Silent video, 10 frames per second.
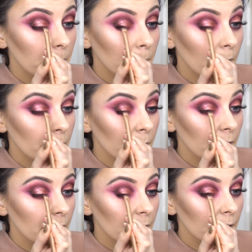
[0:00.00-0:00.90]
but
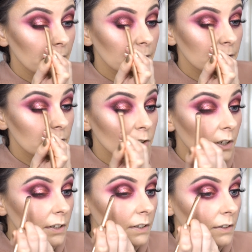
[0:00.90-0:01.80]
really it's
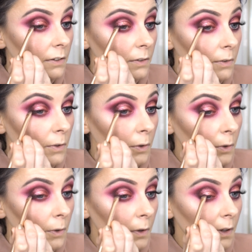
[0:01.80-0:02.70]
just
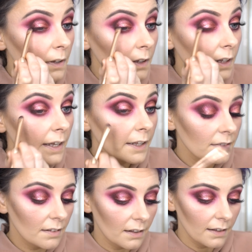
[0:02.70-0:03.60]
to
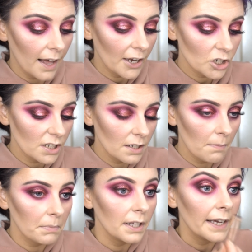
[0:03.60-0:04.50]
let the lashes
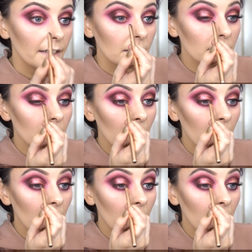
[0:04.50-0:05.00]
blend.